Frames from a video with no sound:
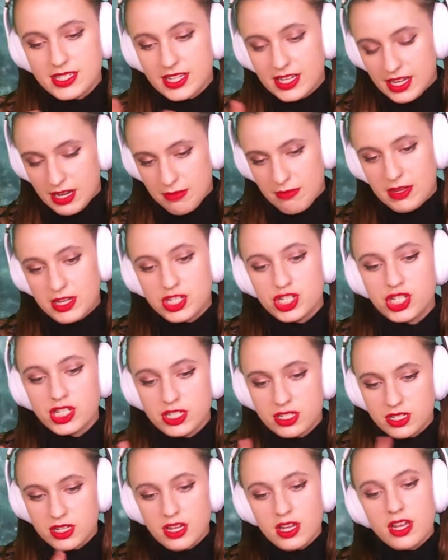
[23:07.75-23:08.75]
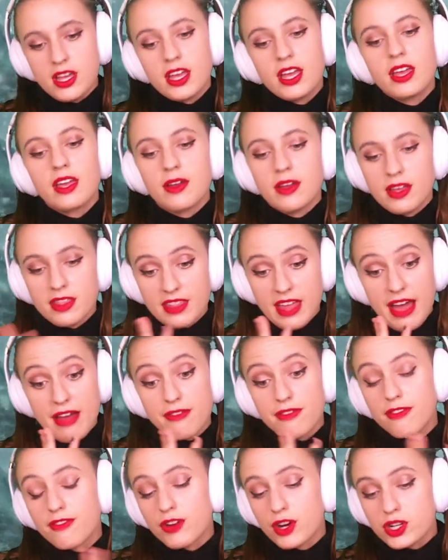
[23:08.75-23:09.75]
Like I mentioned in that
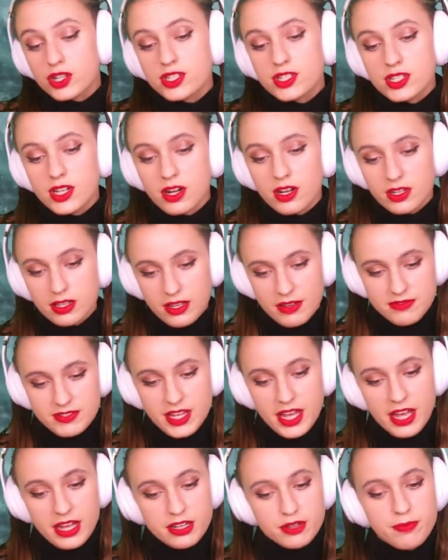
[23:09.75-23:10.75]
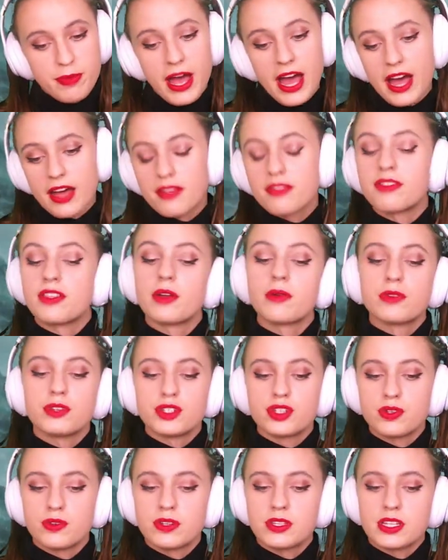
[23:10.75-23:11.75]
first song, Left Hand Path, they were
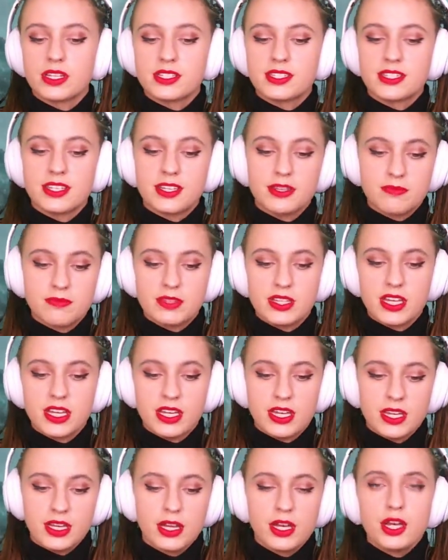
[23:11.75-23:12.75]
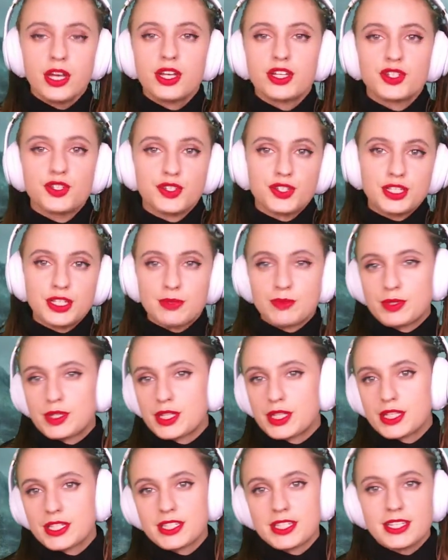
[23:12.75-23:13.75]
doing that same thing, so it seems
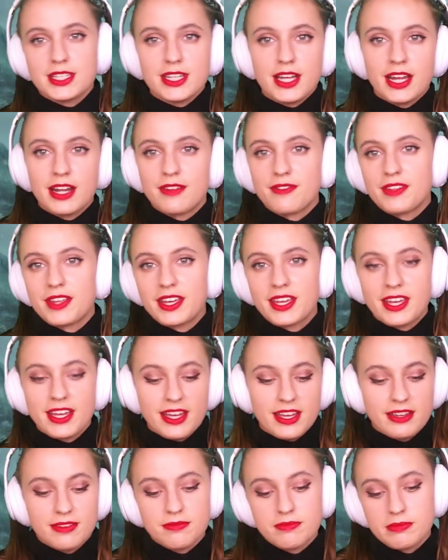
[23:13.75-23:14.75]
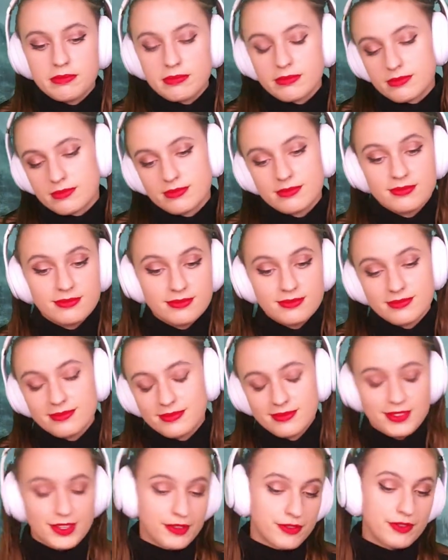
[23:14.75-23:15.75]
like this is kind of like
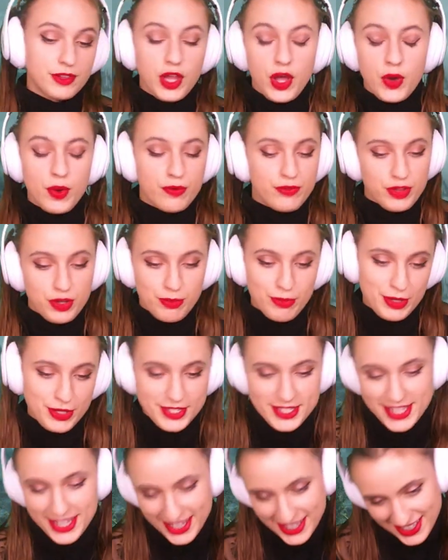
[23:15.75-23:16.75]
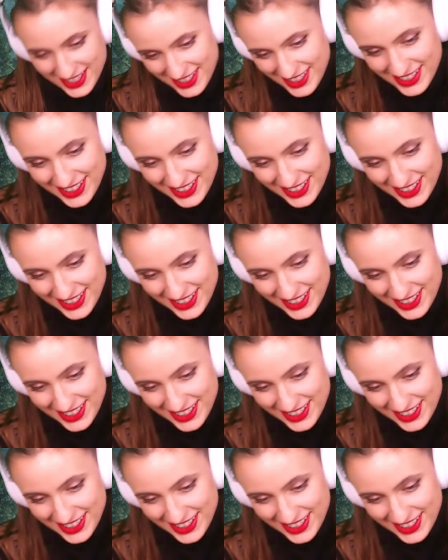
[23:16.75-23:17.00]
the flow of their music.